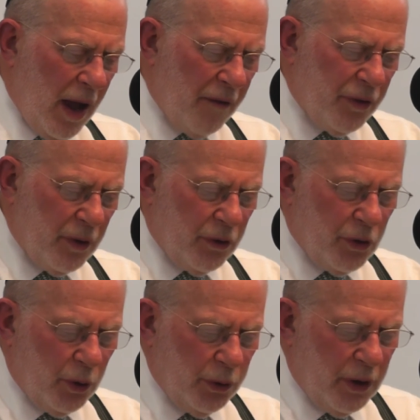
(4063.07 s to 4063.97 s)
after the
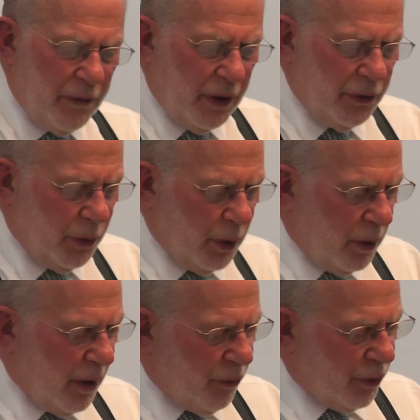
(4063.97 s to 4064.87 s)
children of
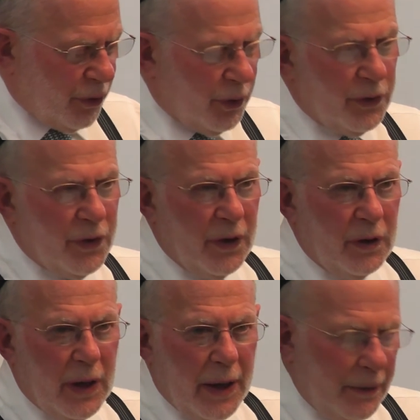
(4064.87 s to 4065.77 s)
Israel have returned to
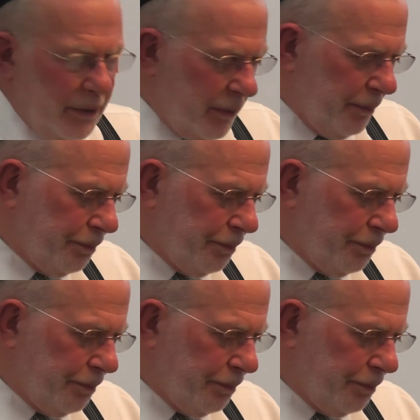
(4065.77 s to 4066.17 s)
their land,